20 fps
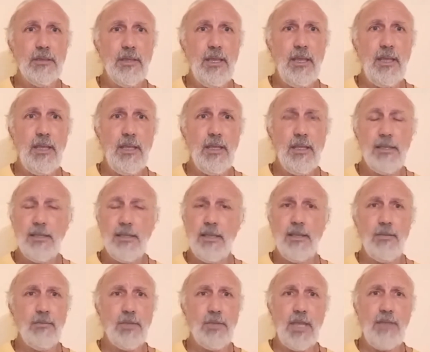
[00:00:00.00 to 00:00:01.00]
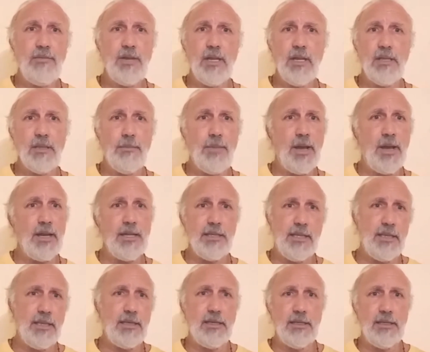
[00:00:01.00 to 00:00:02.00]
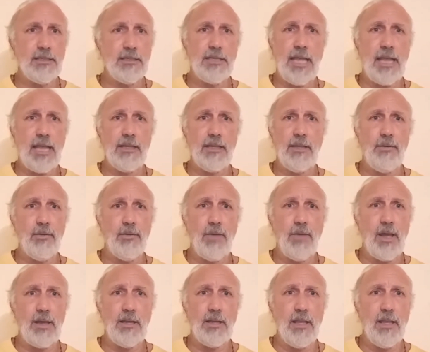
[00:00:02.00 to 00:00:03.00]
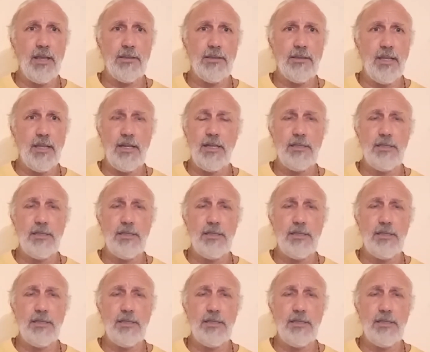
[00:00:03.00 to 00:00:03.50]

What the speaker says: Devananda Pandit did exactly what Radhanath did.